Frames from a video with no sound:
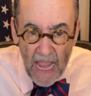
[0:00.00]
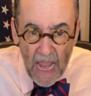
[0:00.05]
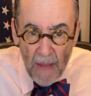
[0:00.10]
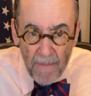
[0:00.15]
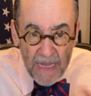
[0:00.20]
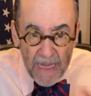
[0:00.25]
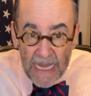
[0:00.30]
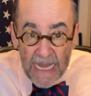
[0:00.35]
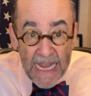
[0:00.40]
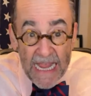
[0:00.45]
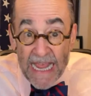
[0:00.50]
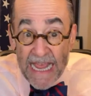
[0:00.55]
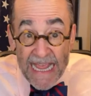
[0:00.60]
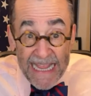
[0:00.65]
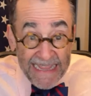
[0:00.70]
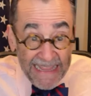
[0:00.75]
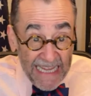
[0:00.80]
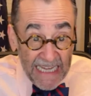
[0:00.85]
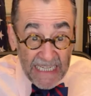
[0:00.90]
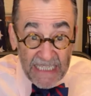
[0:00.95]
I mean,
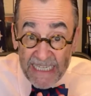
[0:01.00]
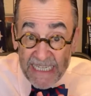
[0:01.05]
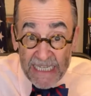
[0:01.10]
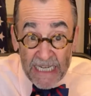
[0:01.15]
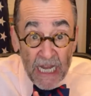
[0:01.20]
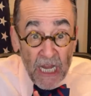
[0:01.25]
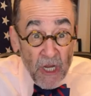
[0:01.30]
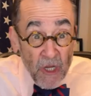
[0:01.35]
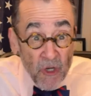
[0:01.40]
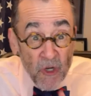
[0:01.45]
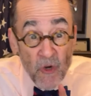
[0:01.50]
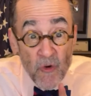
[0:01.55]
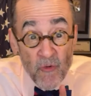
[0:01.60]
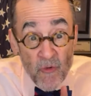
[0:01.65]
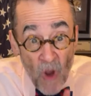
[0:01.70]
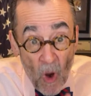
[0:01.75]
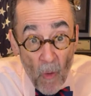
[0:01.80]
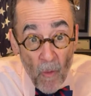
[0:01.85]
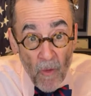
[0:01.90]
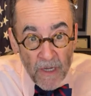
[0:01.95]
this is you
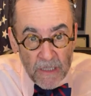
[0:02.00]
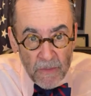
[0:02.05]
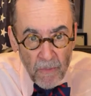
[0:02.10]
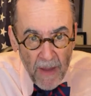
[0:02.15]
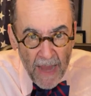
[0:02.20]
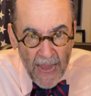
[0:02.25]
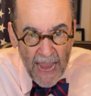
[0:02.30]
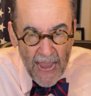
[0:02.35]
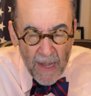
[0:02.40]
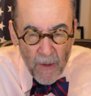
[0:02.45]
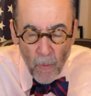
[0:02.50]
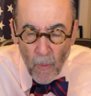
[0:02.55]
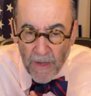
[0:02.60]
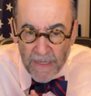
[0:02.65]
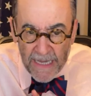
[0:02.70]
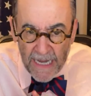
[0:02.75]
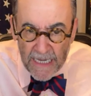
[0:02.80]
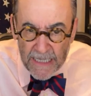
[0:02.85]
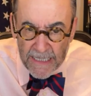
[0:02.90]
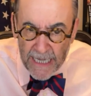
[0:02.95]
know it's bad when
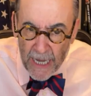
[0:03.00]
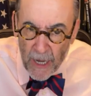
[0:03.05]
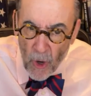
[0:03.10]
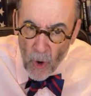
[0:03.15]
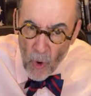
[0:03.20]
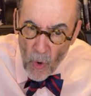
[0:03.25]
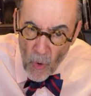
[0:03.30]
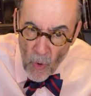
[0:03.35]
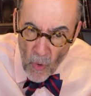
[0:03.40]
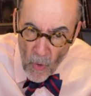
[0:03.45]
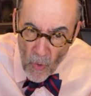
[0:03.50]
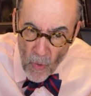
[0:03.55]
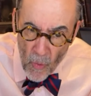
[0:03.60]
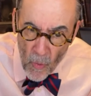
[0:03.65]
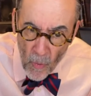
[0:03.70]
they say who